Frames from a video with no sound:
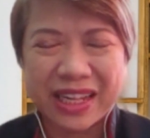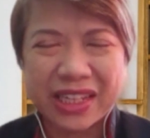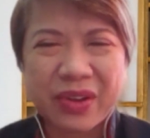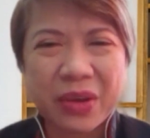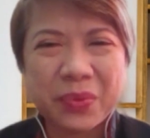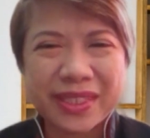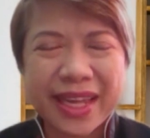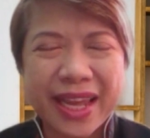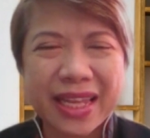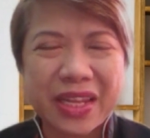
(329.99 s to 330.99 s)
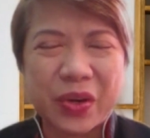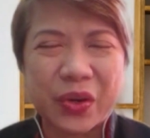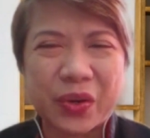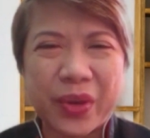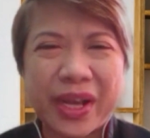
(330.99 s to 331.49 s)
So I would say,
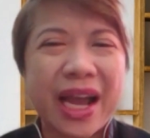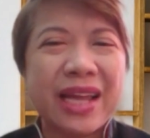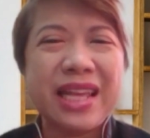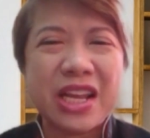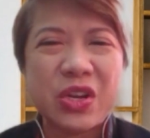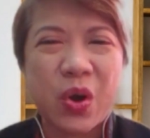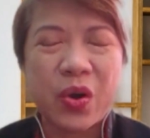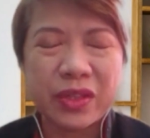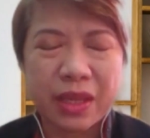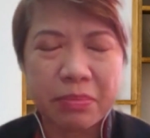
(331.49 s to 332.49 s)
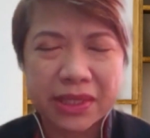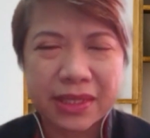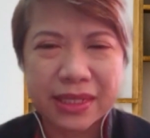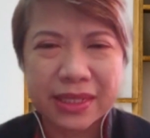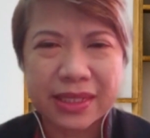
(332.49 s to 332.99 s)
we can't ignore the
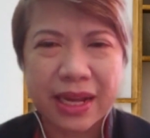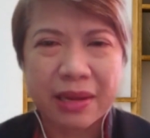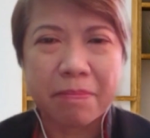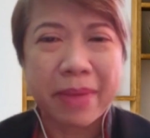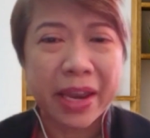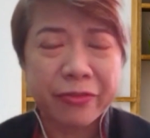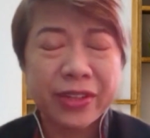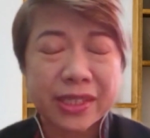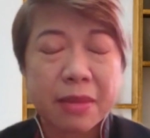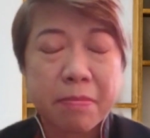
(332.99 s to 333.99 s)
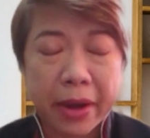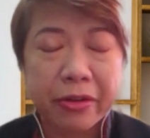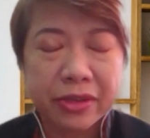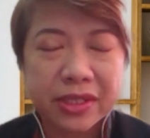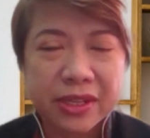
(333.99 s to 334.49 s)
business benefits and
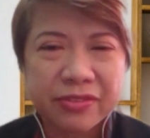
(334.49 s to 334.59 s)
imperatives.